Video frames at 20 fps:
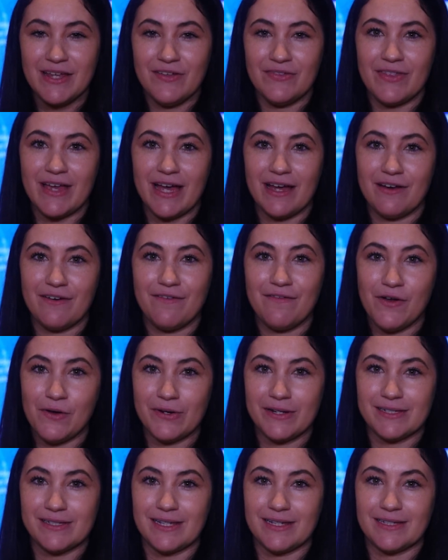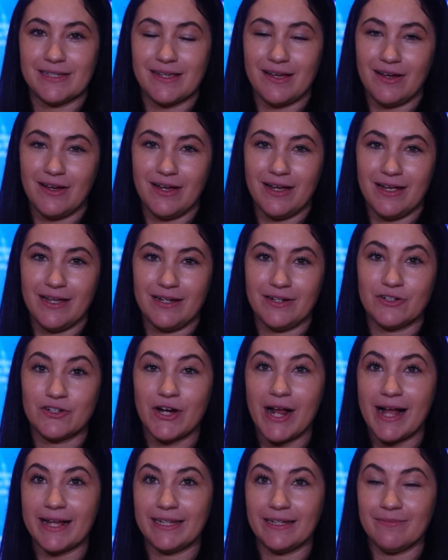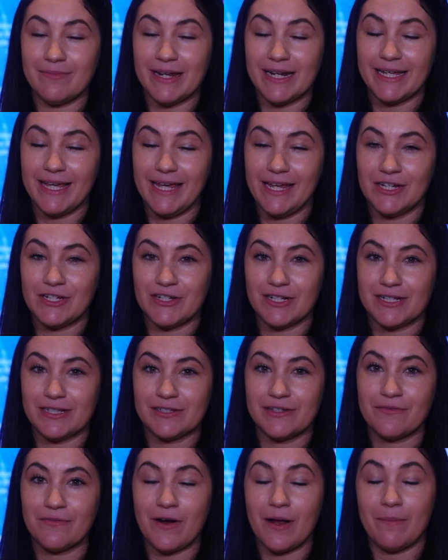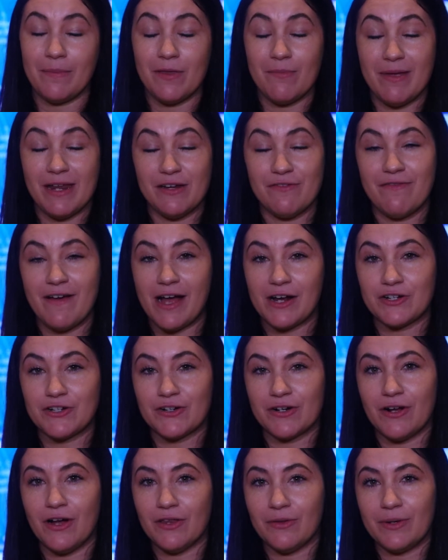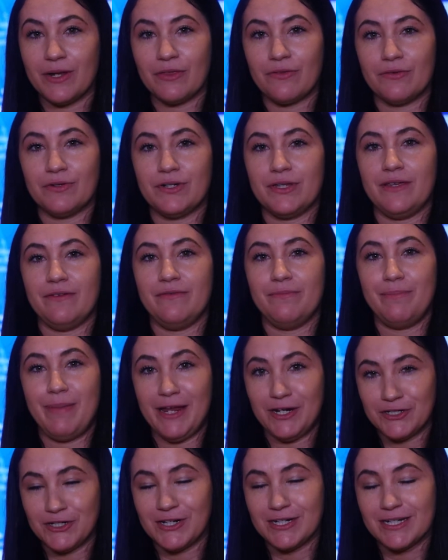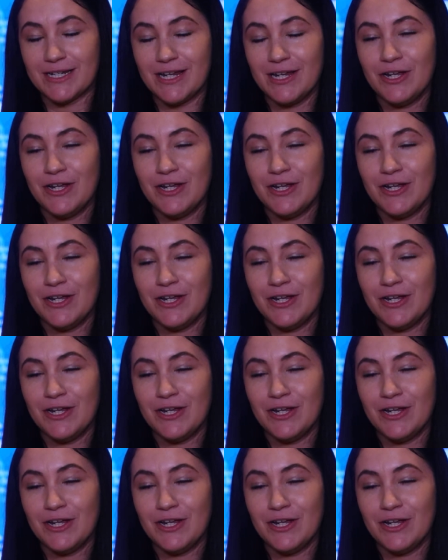that focuses on tracking medications from the manufacturer all the way through to the patient,